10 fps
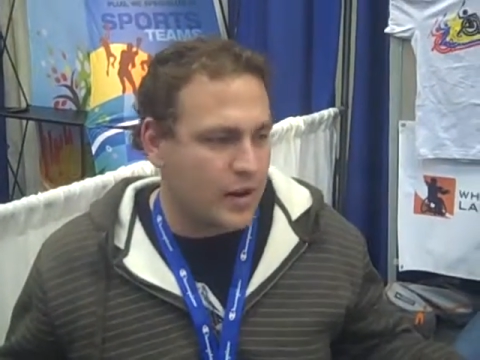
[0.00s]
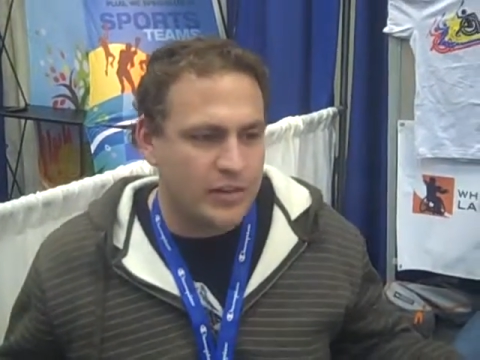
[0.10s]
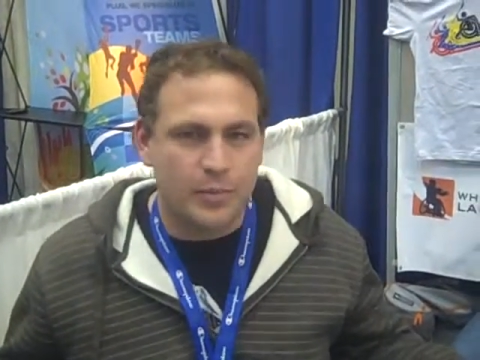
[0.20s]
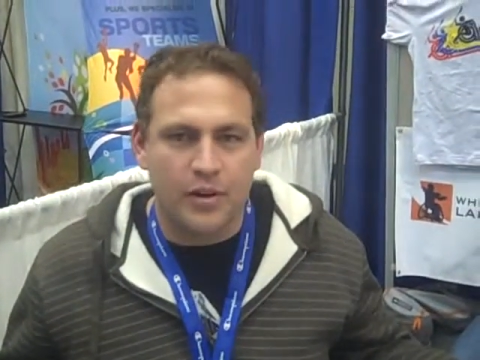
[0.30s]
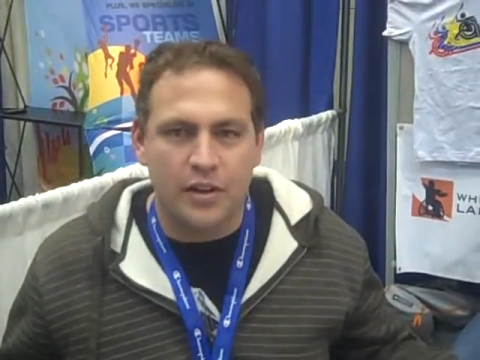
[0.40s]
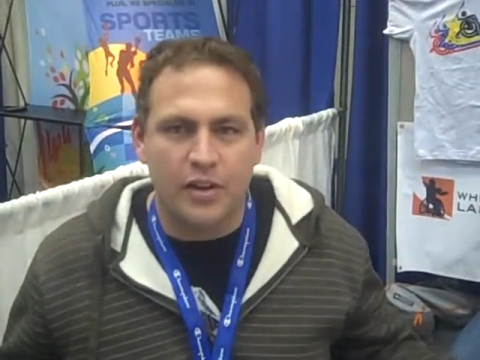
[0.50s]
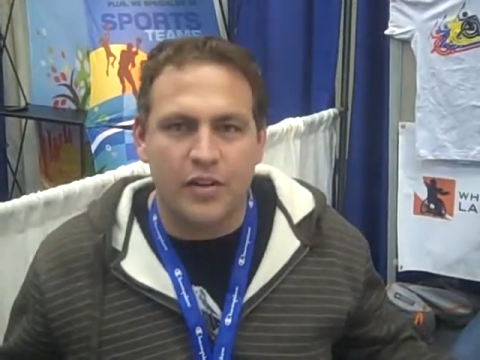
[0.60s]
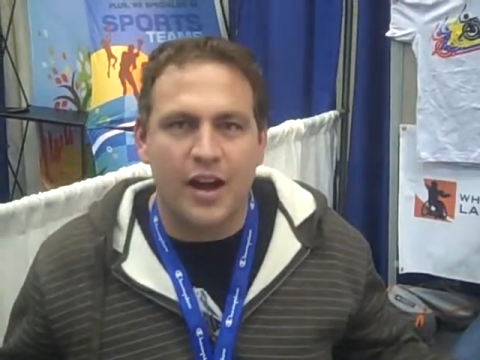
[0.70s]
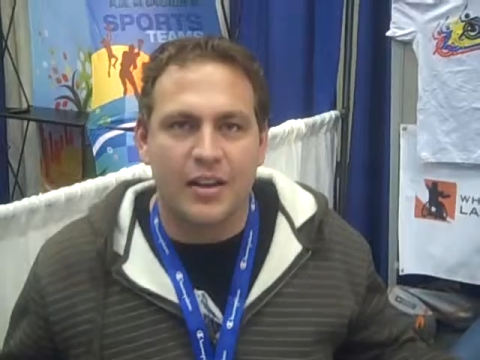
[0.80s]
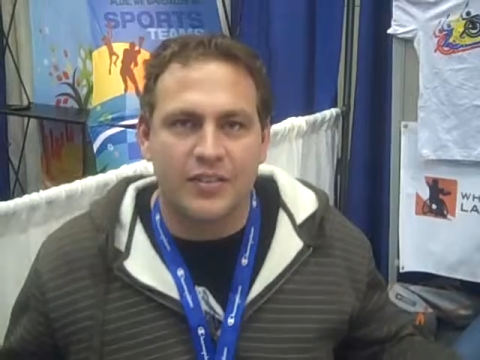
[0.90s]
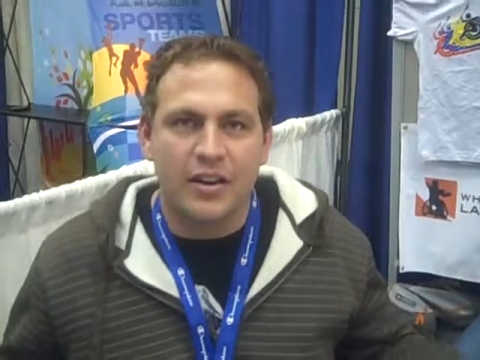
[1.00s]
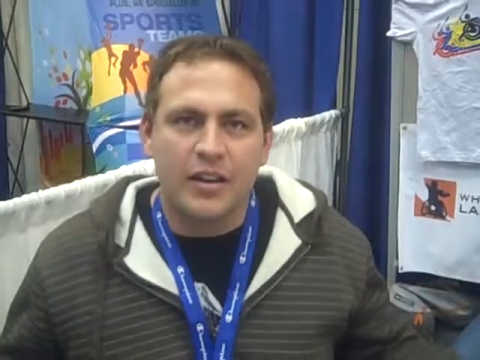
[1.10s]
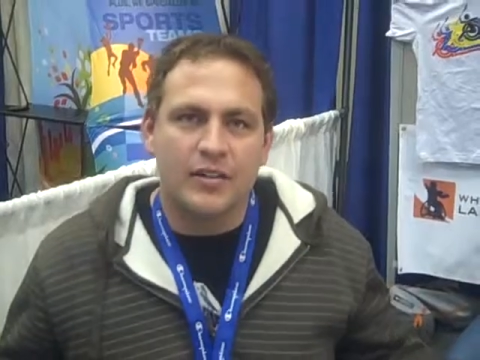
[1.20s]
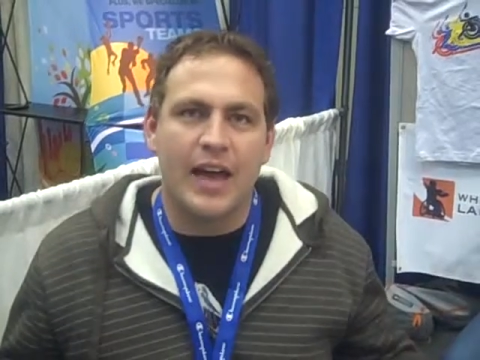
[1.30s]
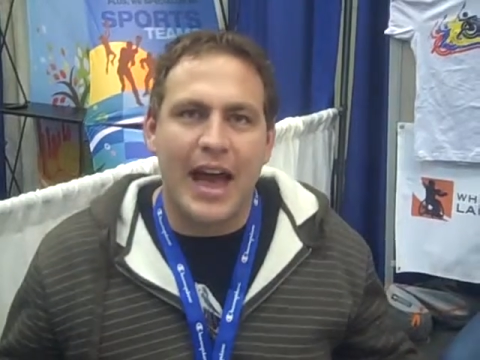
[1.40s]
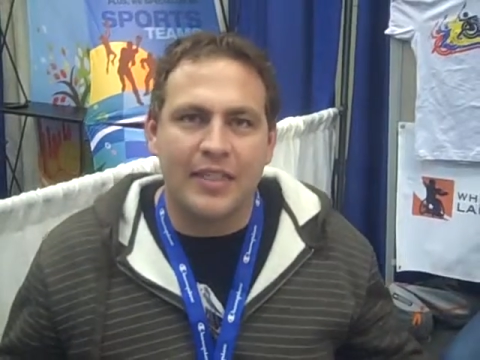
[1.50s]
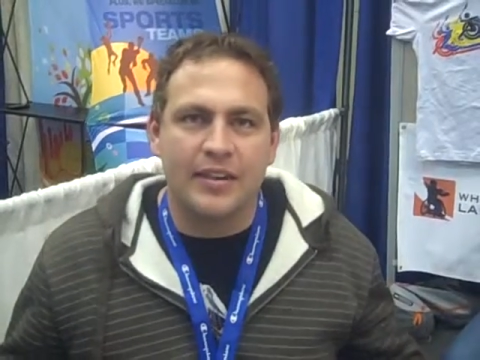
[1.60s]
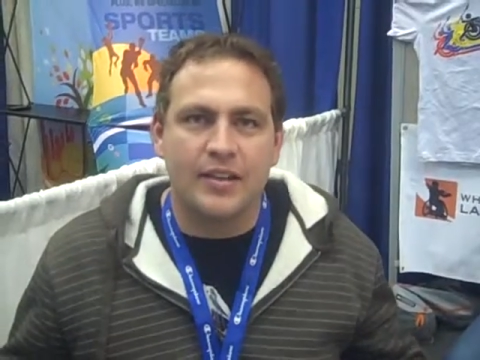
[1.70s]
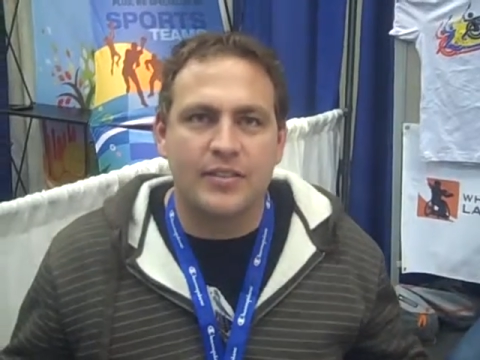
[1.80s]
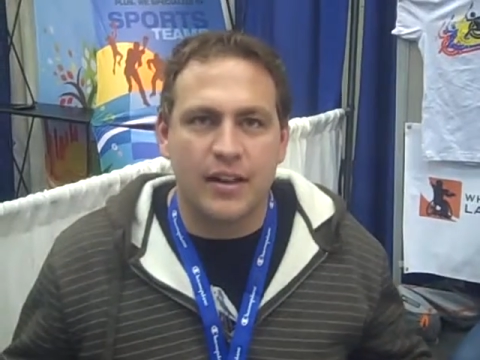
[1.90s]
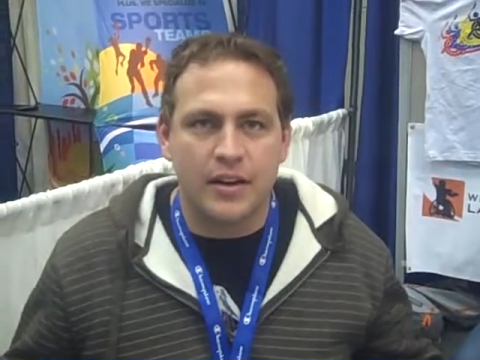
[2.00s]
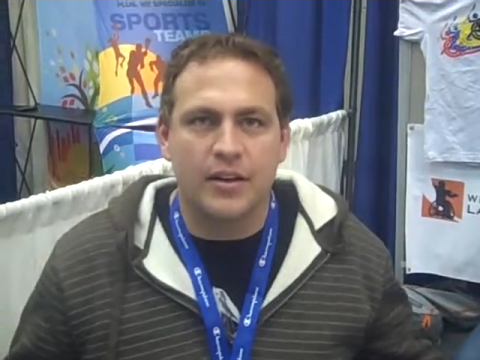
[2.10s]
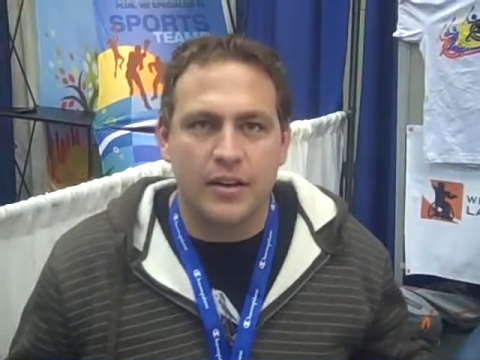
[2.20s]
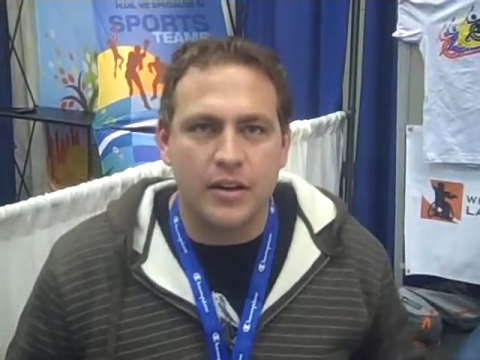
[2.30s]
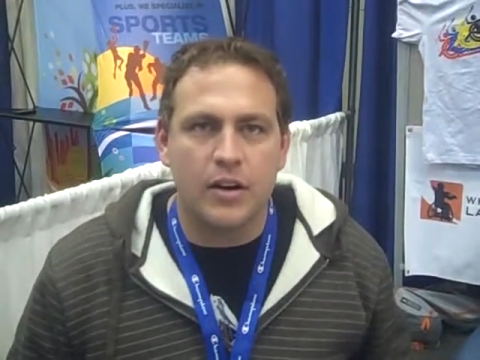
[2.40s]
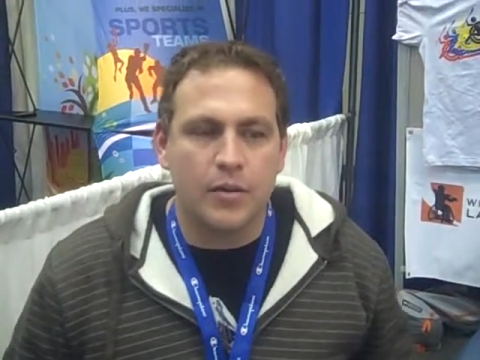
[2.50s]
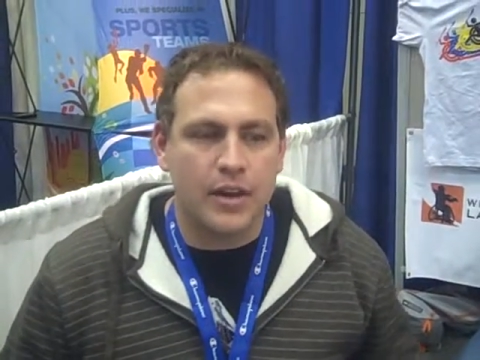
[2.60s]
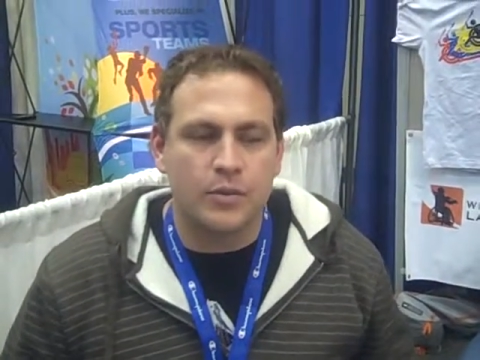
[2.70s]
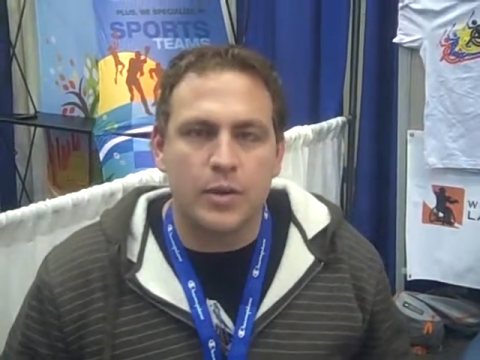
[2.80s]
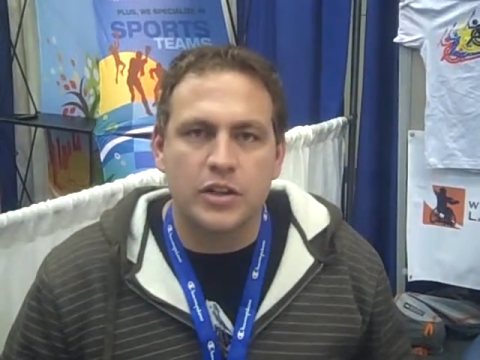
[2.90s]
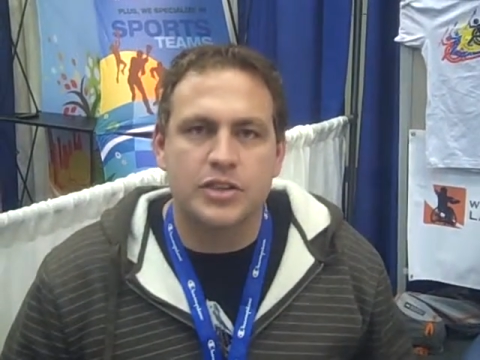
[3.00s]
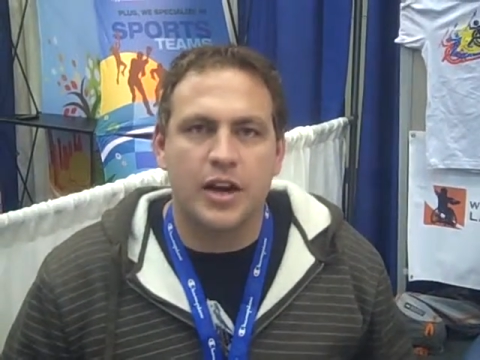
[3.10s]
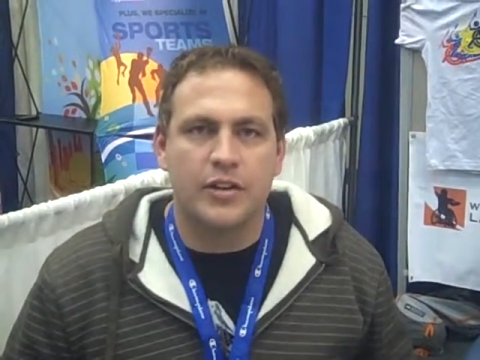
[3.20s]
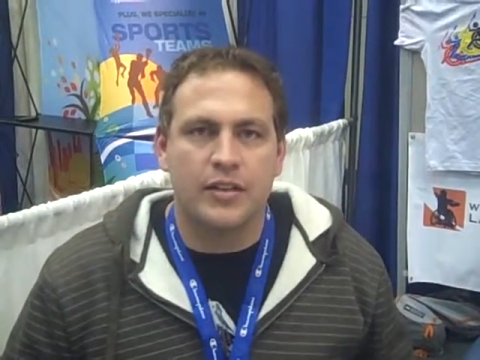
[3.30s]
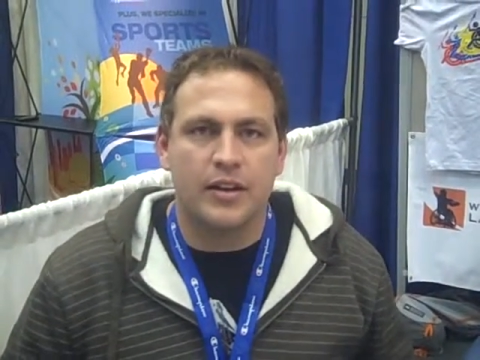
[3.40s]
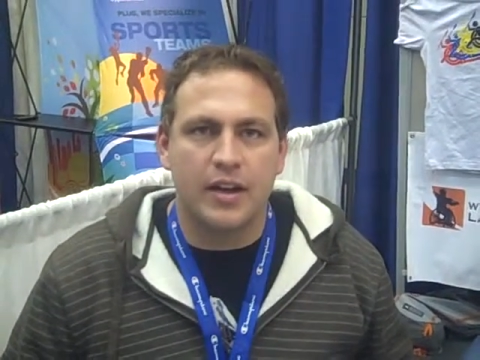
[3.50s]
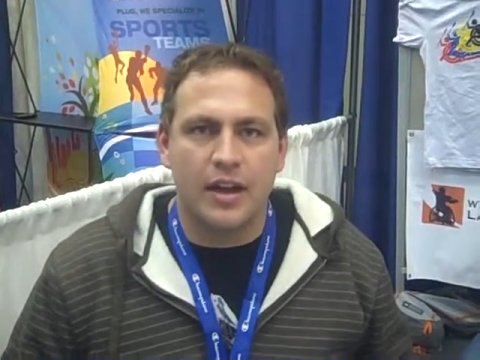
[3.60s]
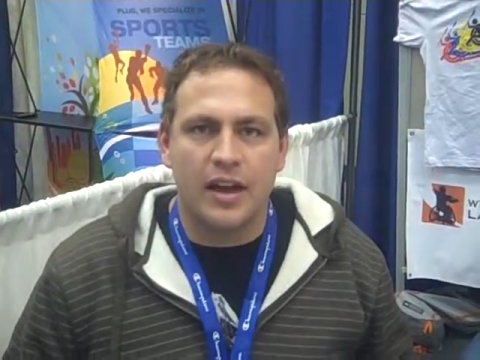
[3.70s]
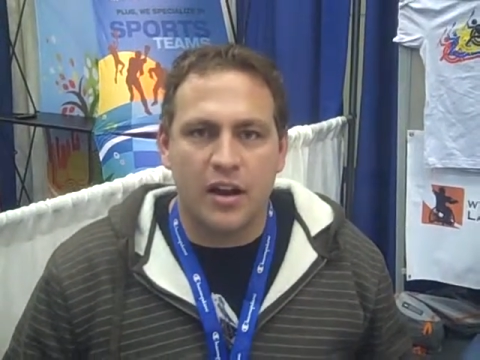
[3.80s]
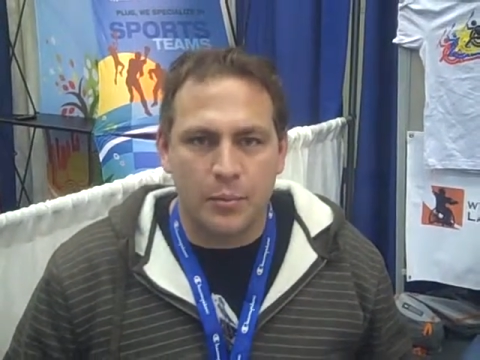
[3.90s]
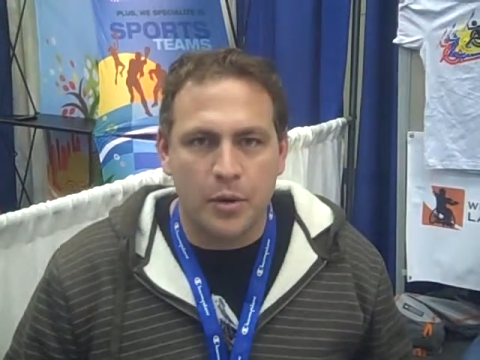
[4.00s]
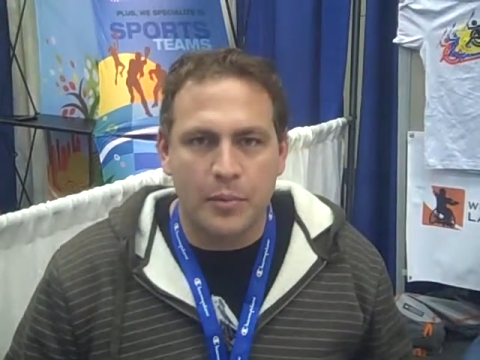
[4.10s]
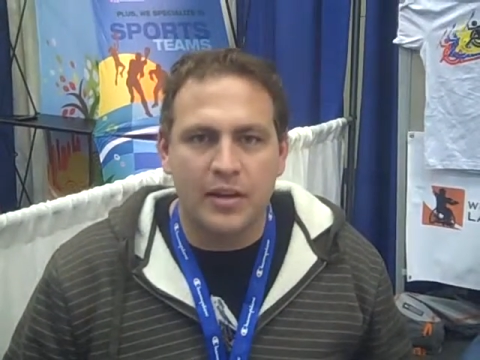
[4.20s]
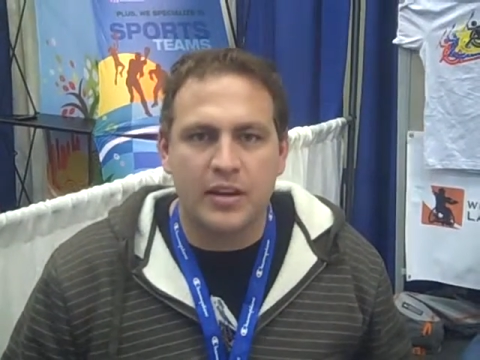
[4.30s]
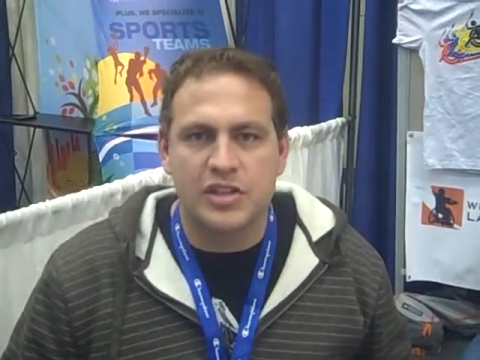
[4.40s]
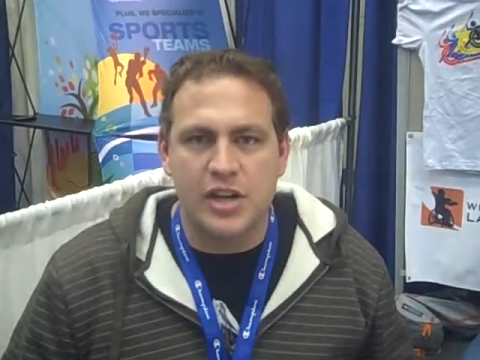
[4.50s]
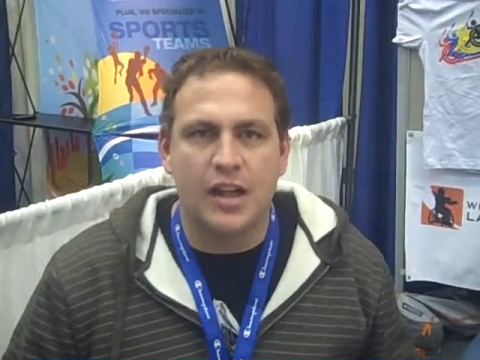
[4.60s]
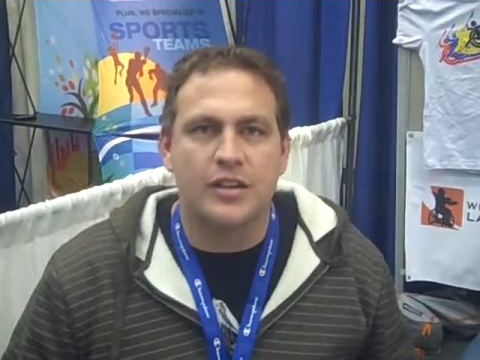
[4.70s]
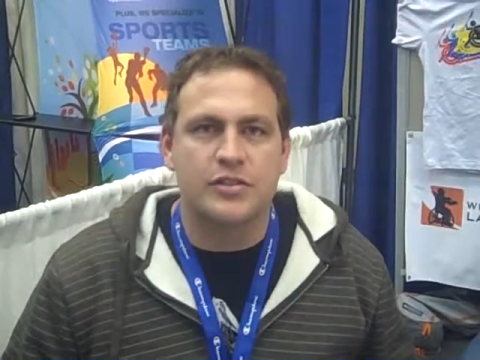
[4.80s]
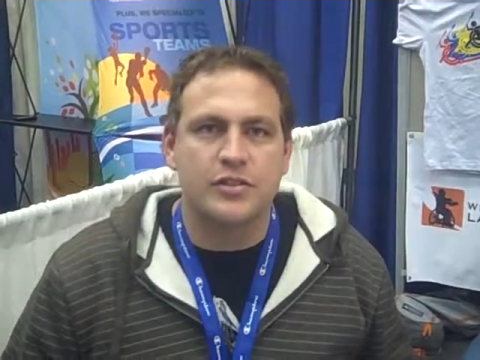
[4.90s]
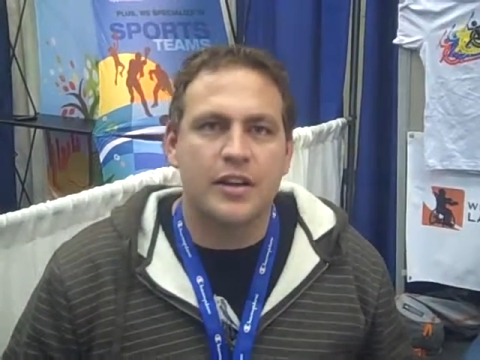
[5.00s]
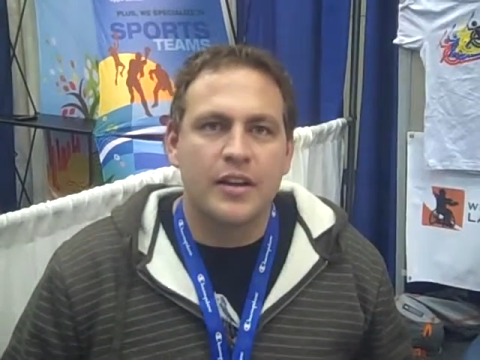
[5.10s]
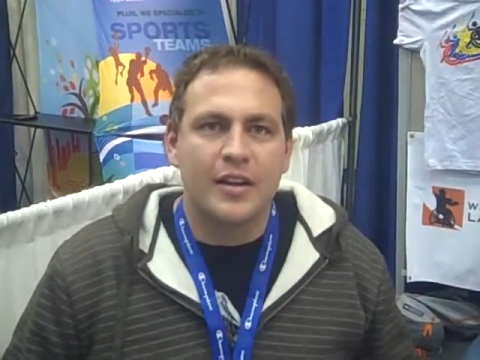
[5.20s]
great sport of lacrosse to athletes that are, you know, in wheelchairs and, and are mobility challenged